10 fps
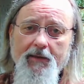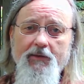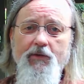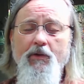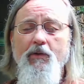
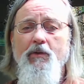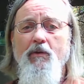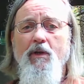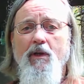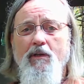to
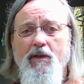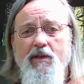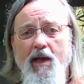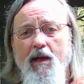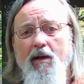the
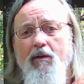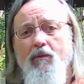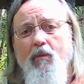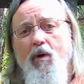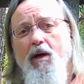town
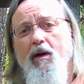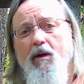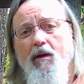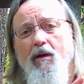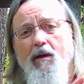
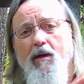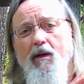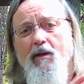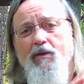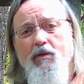where
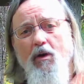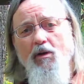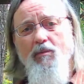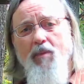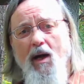
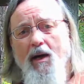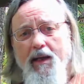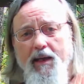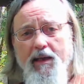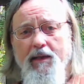Saul's
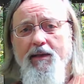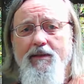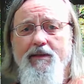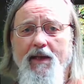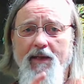body
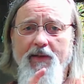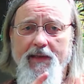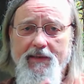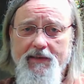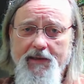is, and they
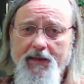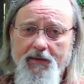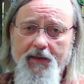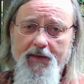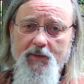
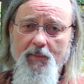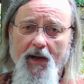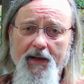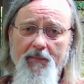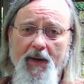steal his
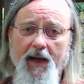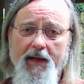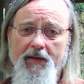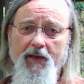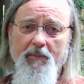body back
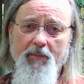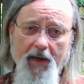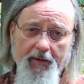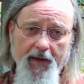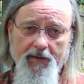and they
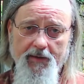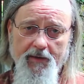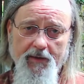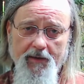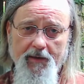bury it
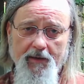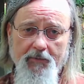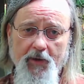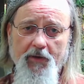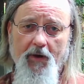
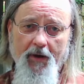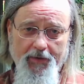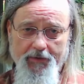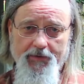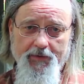with
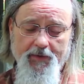honors.